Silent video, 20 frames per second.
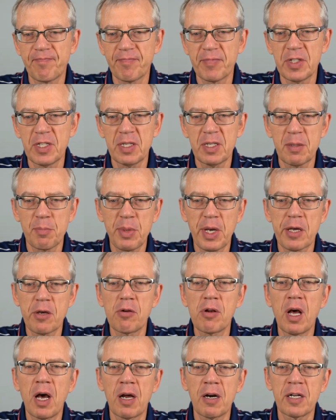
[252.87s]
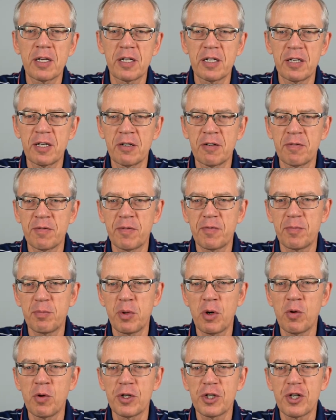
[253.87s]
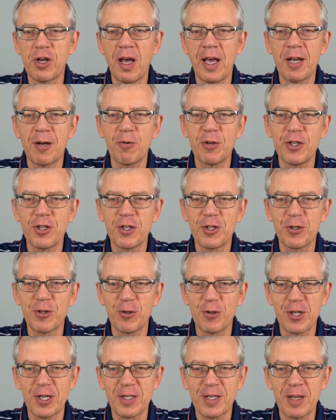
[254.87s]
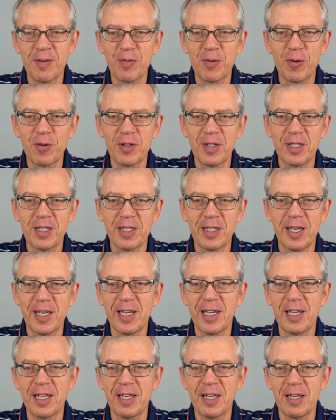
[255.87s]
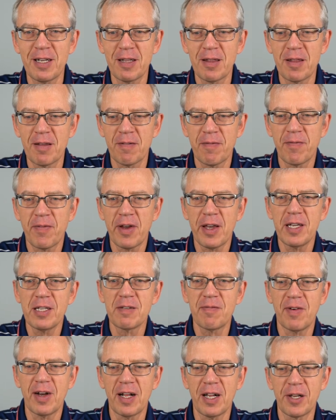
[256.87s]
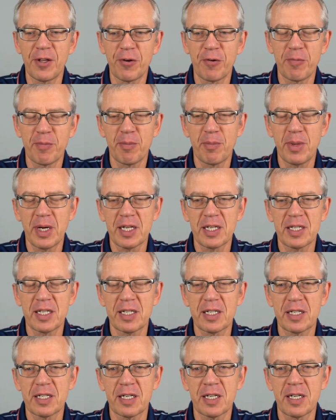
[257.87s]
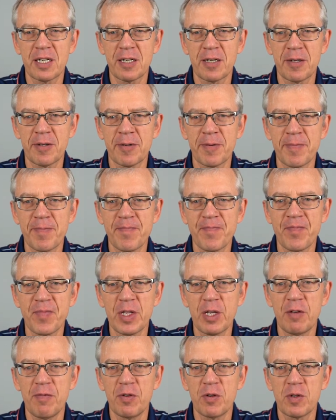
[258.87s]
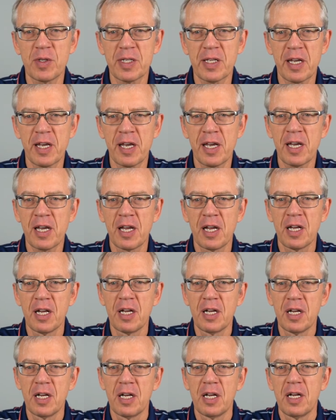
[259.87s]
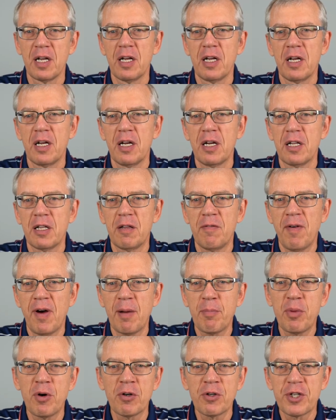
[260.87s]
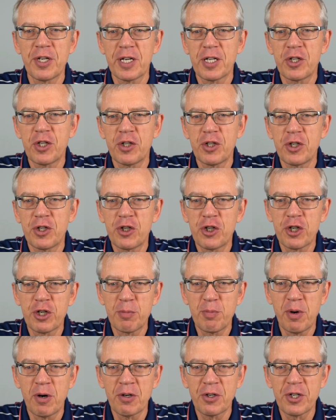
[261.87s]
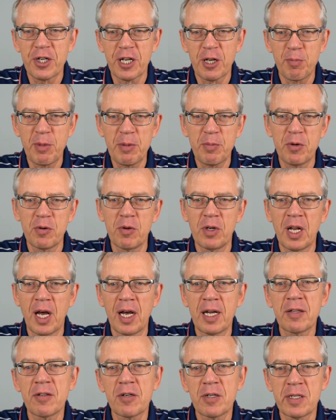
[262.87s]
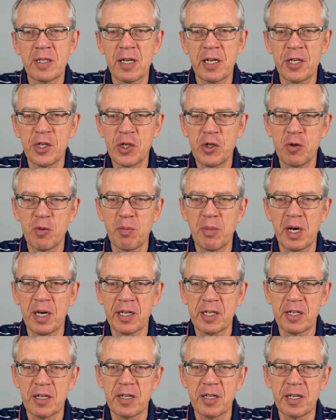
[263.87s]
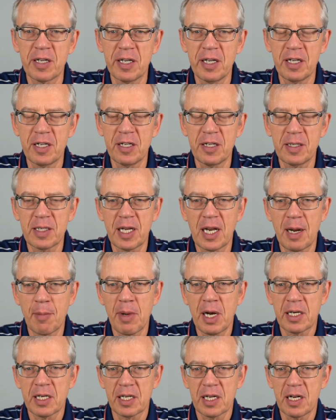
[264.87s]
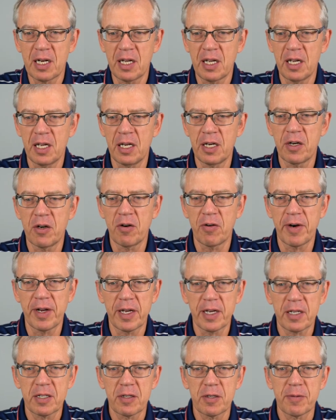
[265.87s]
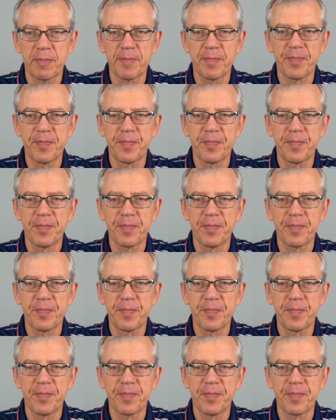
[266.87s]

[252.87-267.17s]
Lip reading: It's a peculiarity of Polish language. You just have to take it at the face value. But if you say 2 pączek, 3 pączek, people will understand you, but it is grammatically incorrect.